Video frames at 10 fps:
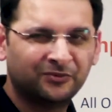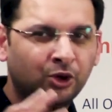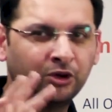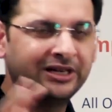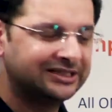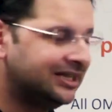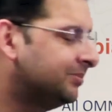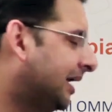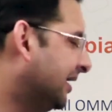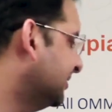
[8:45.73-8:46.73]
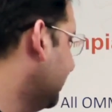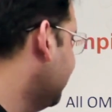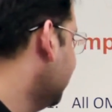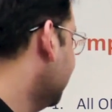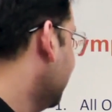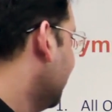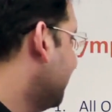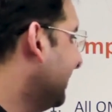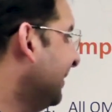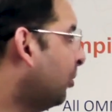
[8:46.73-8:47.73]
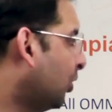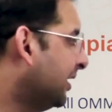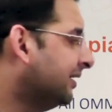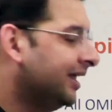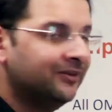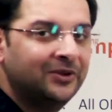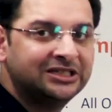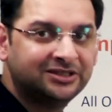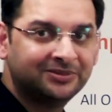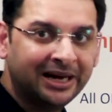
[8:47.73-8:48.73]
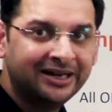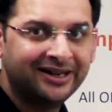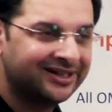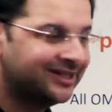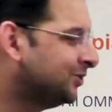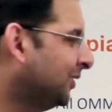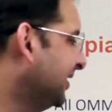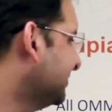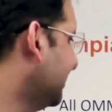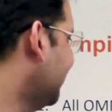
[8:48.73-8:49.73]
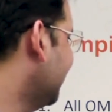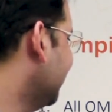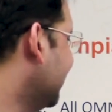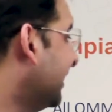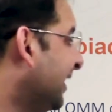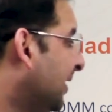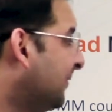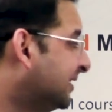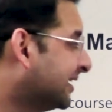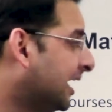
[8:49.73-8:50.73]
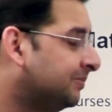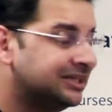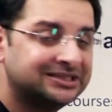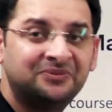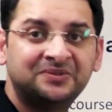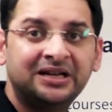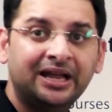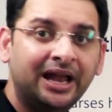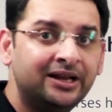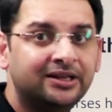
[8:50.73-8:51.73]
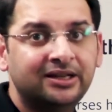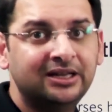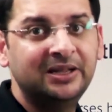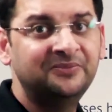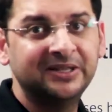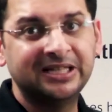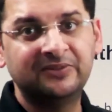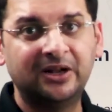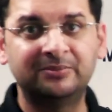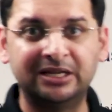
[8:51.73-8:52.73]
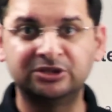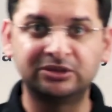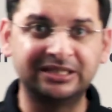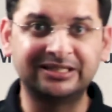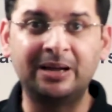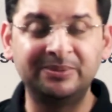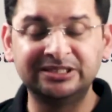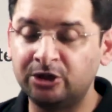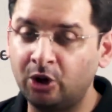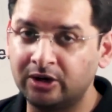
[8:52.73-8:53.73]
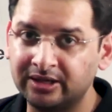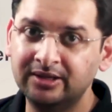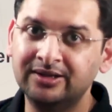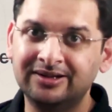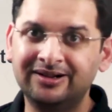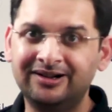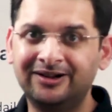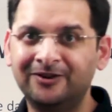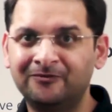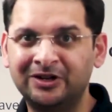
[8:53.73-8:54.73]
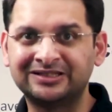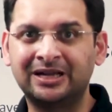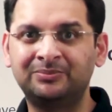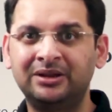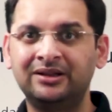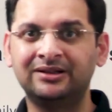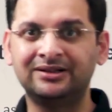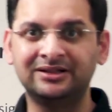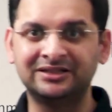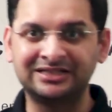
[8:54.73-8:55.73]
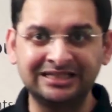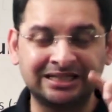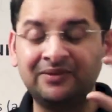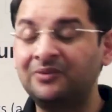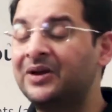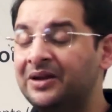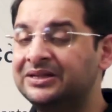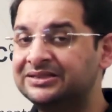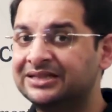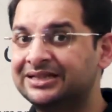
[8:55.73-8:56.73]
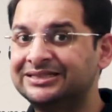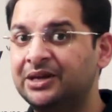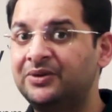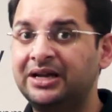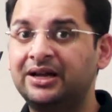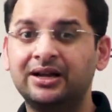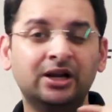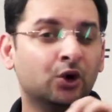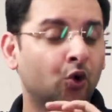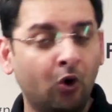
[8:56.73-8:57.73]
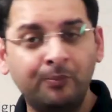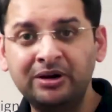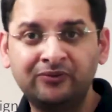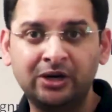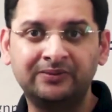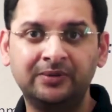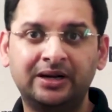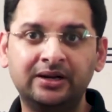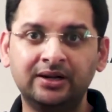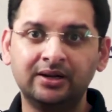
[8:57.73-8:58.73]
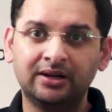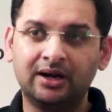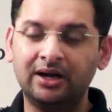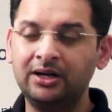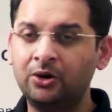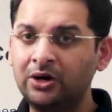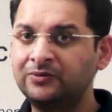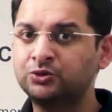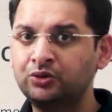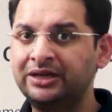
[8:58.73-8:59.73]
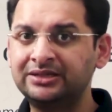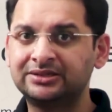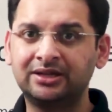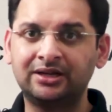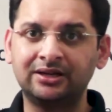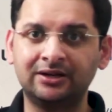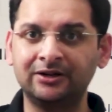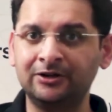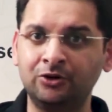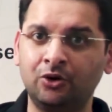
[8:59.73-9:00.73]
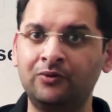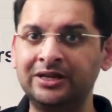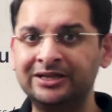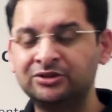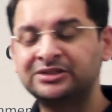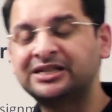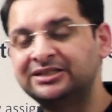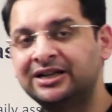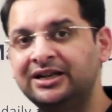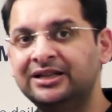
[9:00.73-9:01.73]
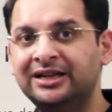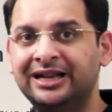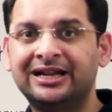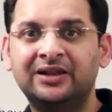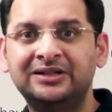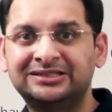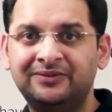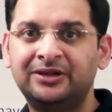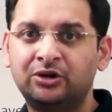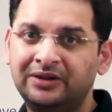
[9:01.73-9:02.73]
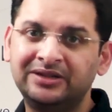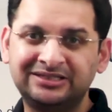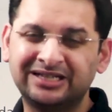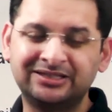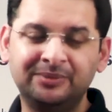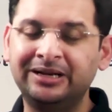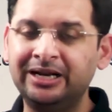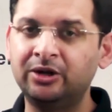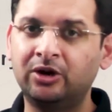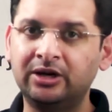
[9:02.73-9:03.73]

thorough testing plan is there. But the important thing which might interest you is that levels can be shifted internally within 1 month. So this happens a lot. For example, since level 5 and 6 and 7 are open for everyone, a lot of students, over enthusiastically, they take level 7 or level 6, depending